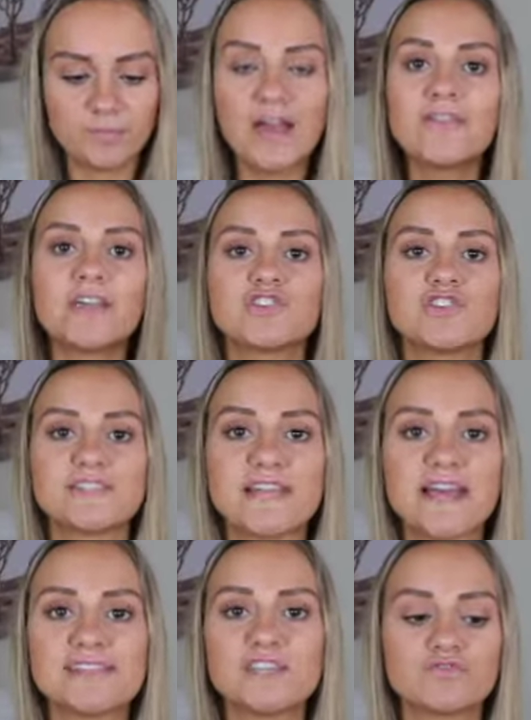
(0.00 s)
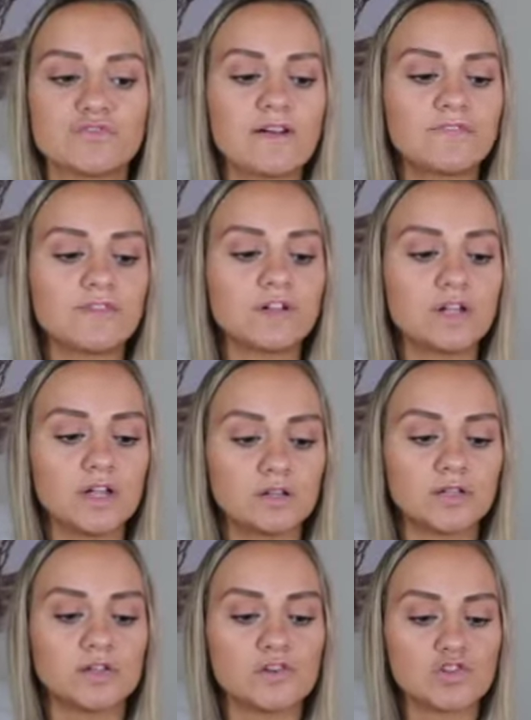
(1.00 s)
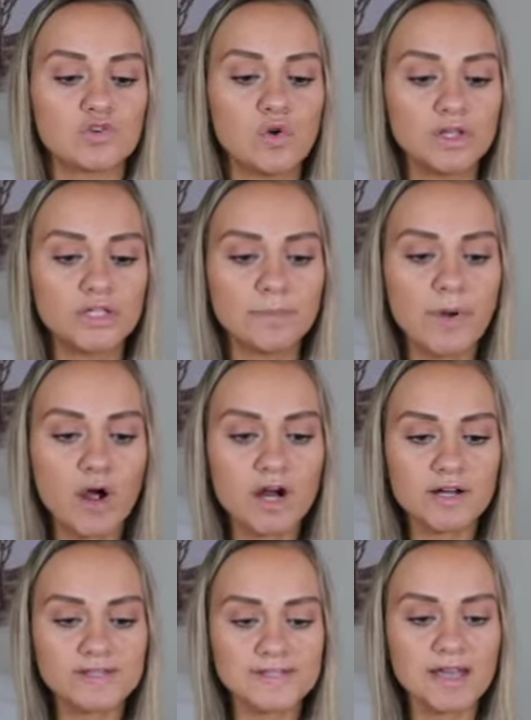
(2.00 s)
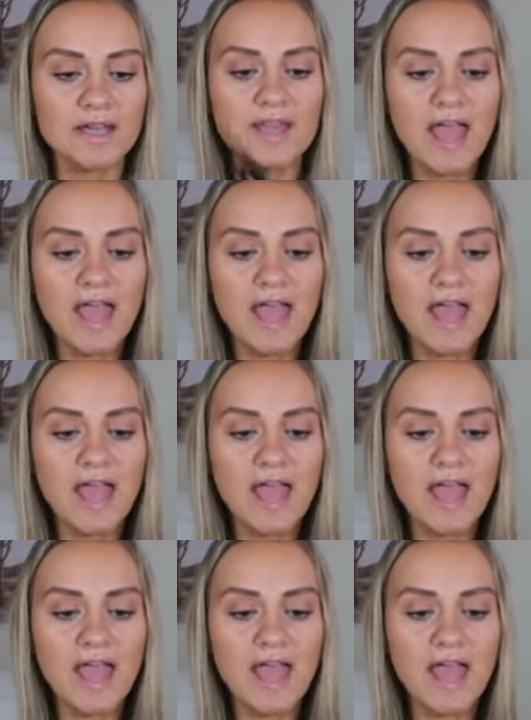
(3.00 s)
And then it just has these ruffle little shoulder parts.